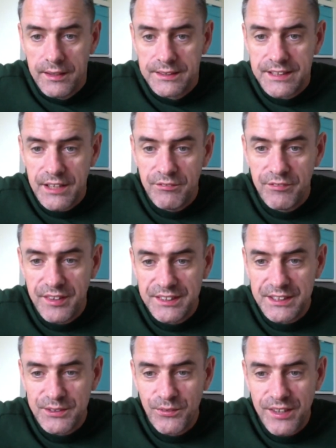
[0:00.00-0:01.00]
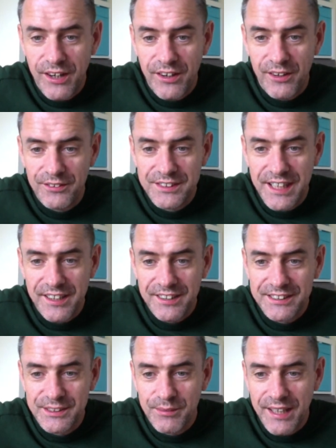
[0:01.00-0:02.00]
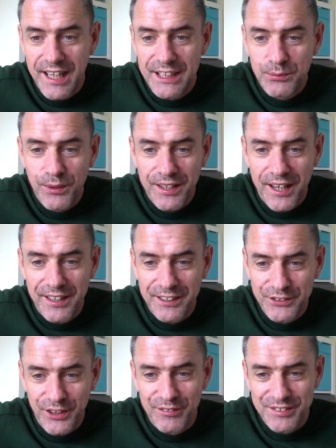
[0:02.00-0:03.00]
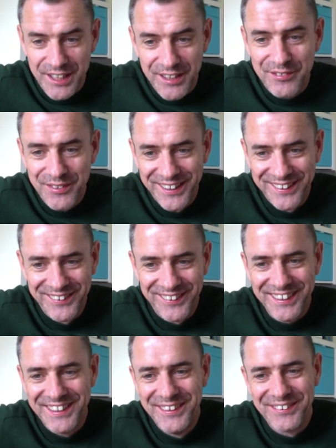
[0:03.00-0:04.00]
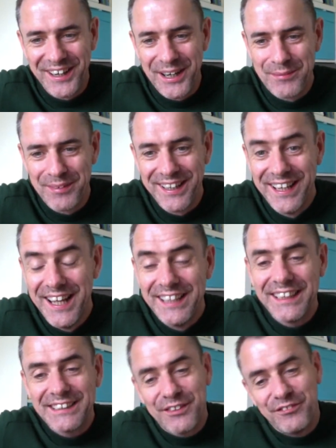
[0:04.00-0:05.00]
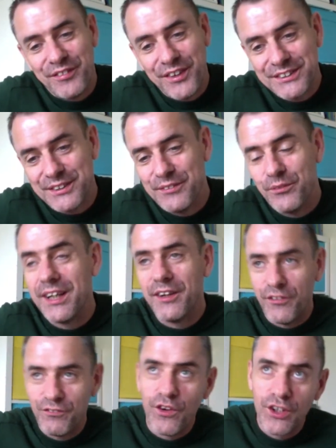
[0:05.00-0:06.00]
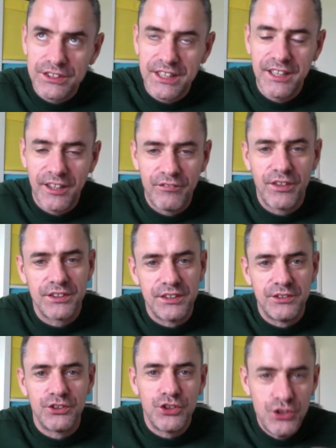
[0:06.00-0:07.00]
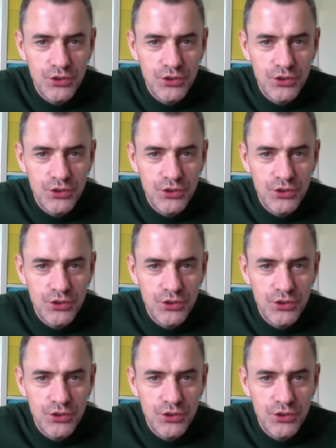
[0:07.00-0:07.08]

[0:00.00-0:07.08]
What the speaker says: Stephen Finn says, I wonder how long it'll take until someone asks, what car did you drive yourself? What new car to buy? That's unfortunately, well, fortunately and unfortunately, there's